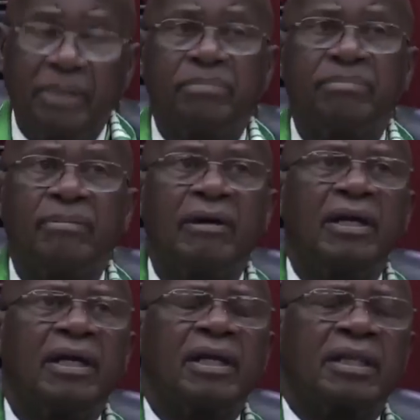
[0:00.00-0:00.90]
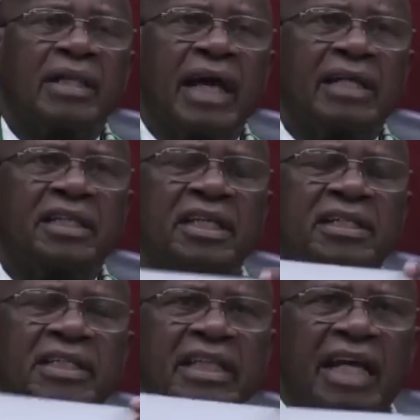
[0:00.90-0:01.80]
them that
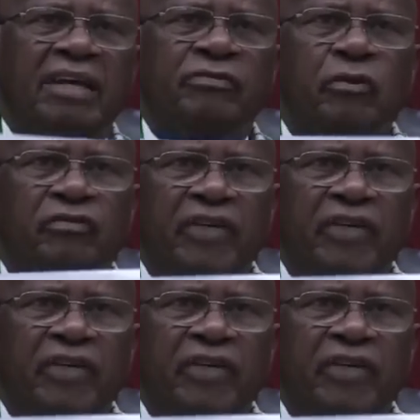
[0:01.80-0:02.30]
as Secretary for